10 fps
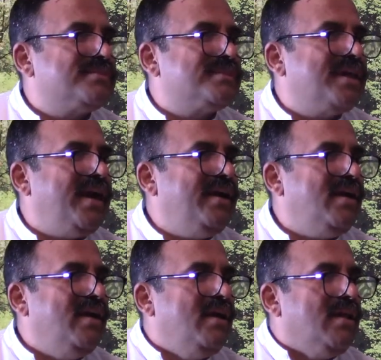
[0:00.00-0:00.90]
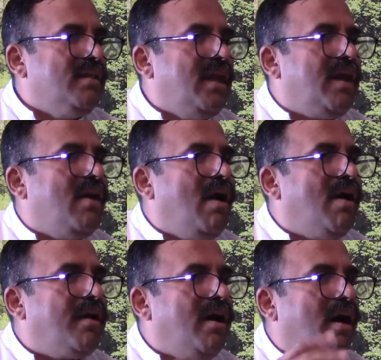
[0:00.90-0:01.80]
Right? There
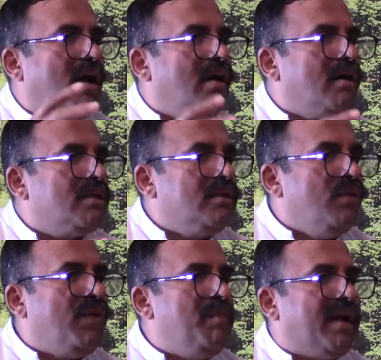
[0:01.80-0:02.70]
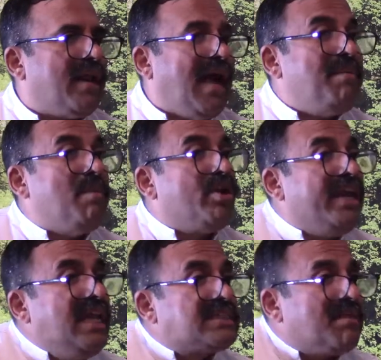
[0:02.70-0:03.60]
are, you feel better. I'm able to
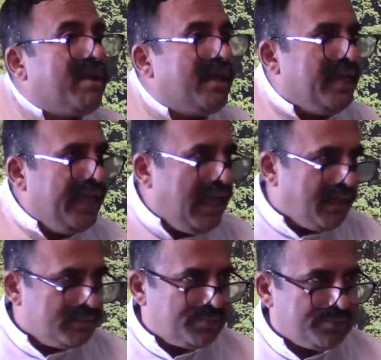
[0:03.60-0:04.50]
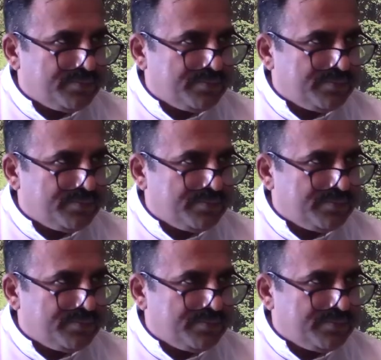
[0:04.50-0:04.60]
heal somebody. Healing.